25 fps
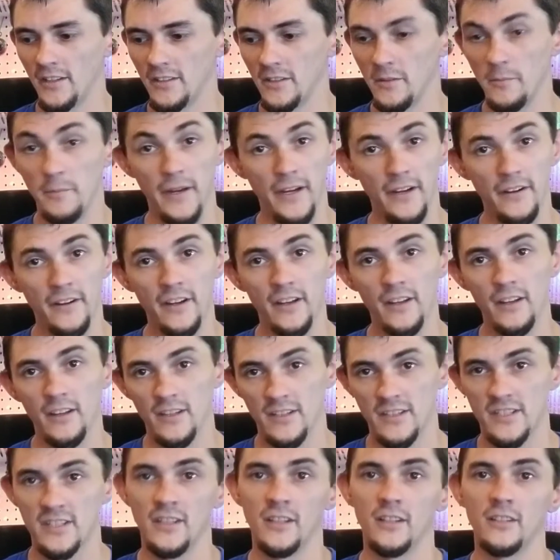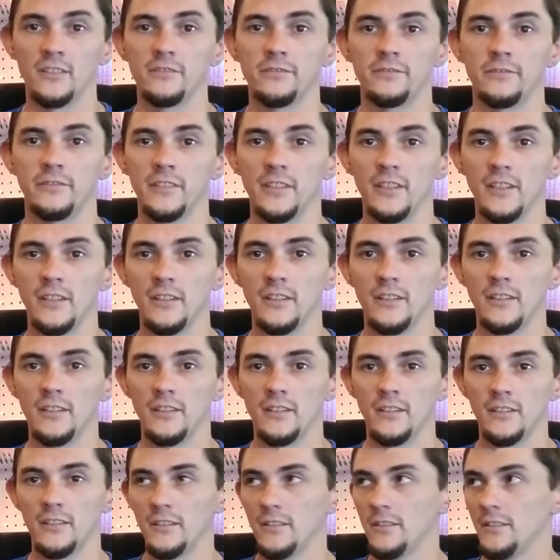bearing itself,
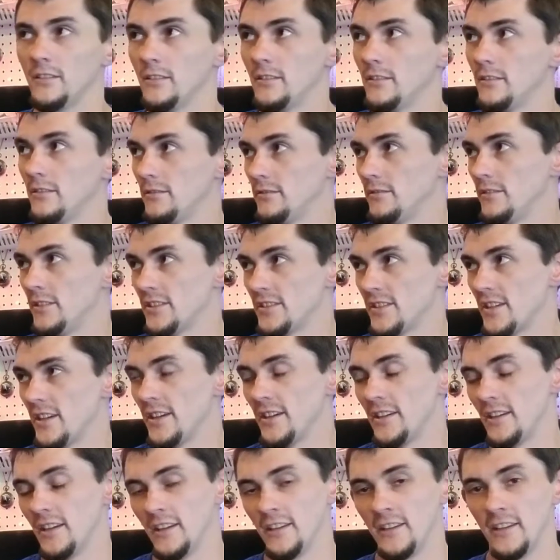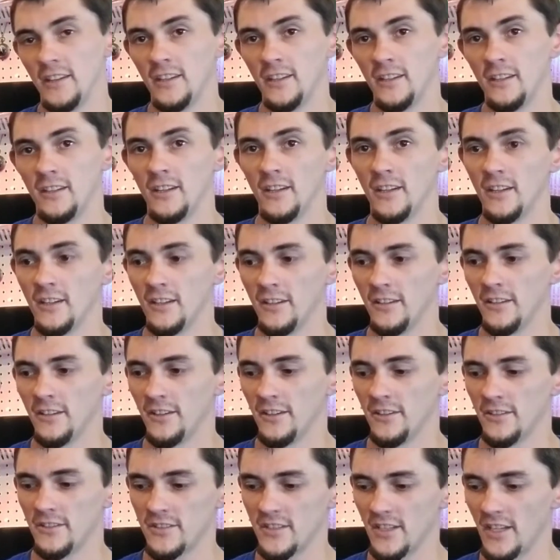and then
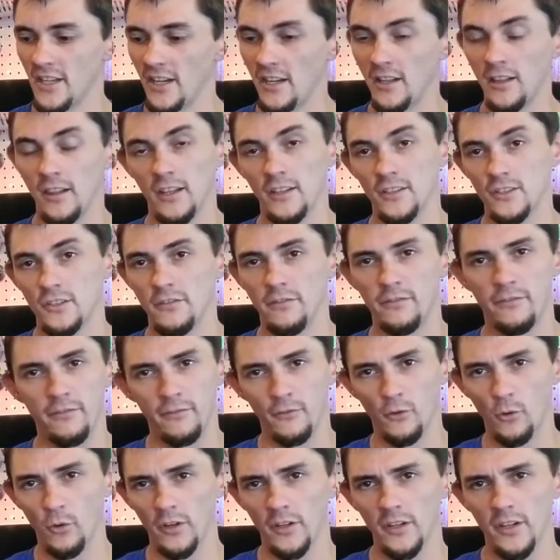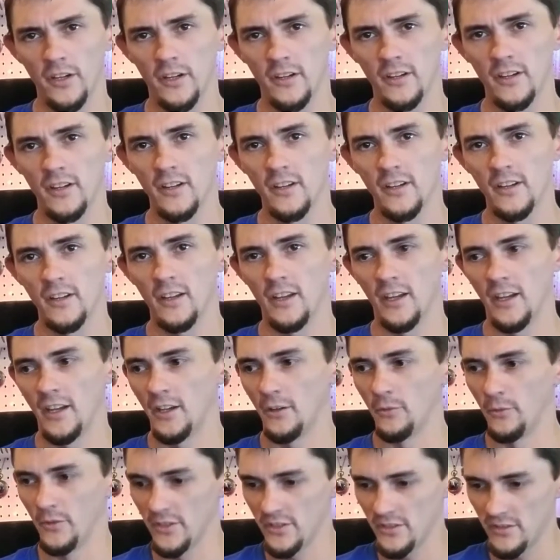there's a clutch fork,
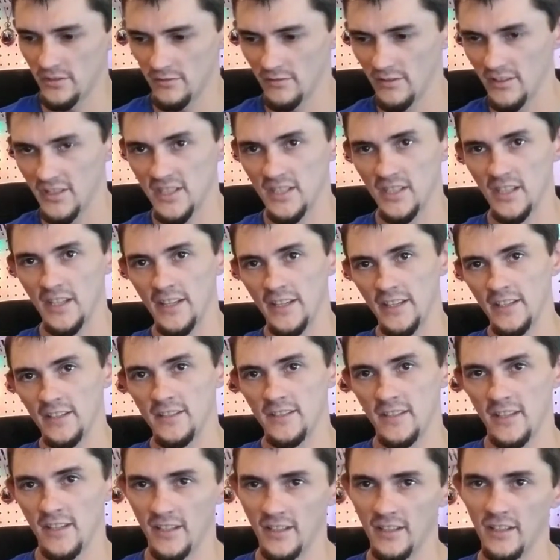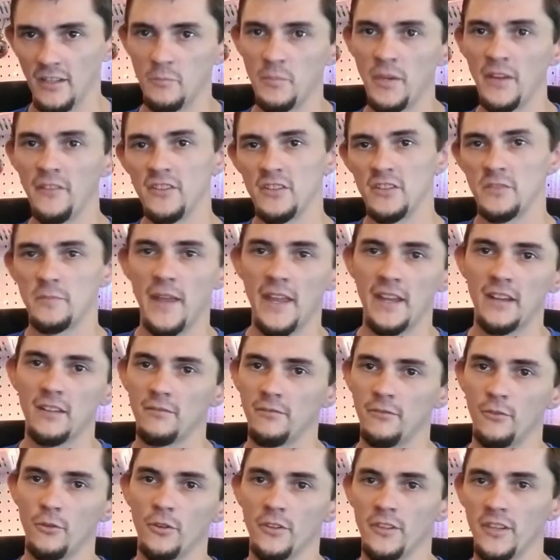which slides, it pivots back and
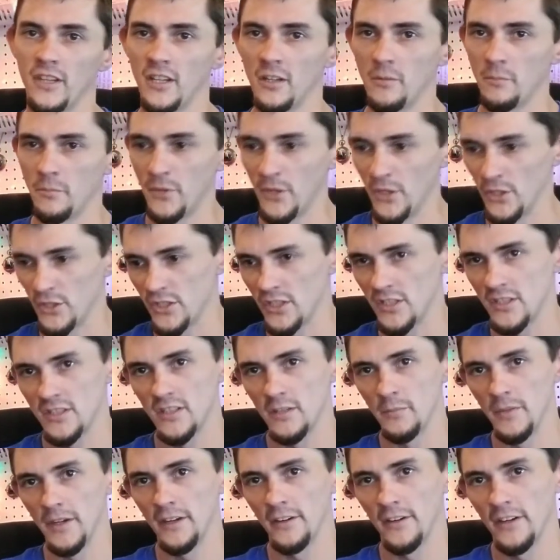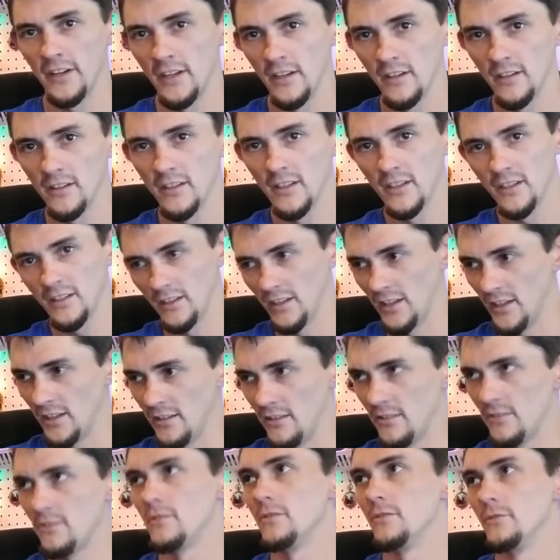forth, and it pushes the bearing
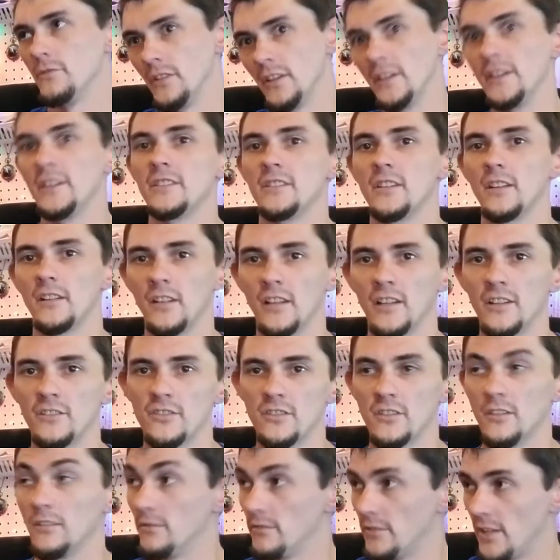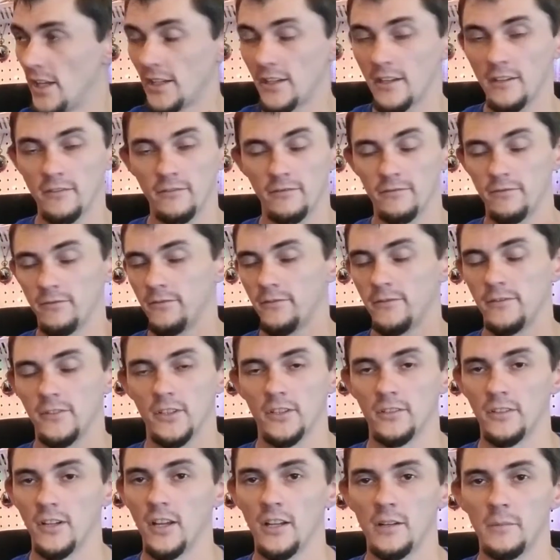in to release the clutch. So I
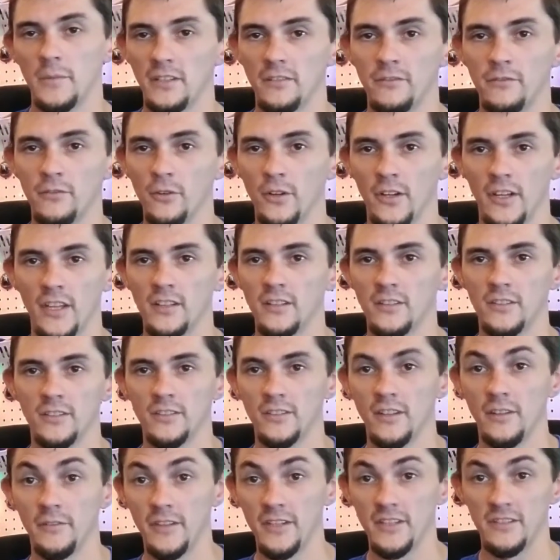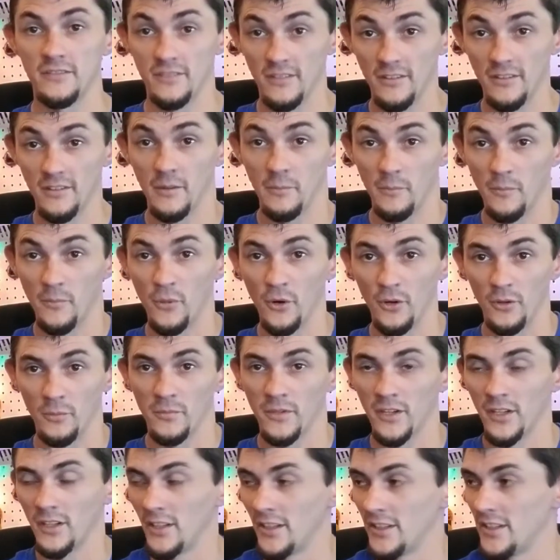forgot about the fork. I don't know. I mean, an important
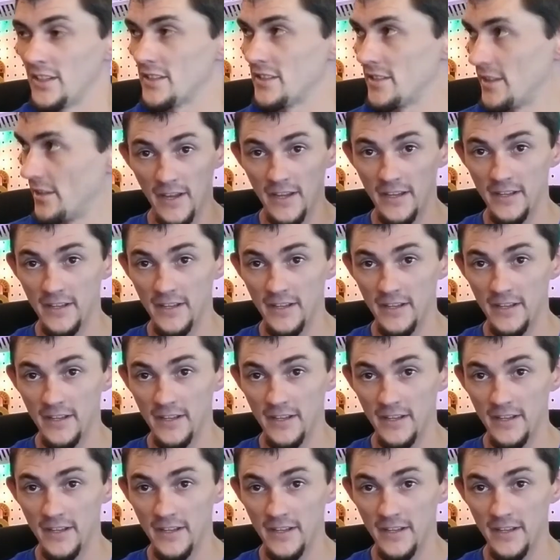part like this here.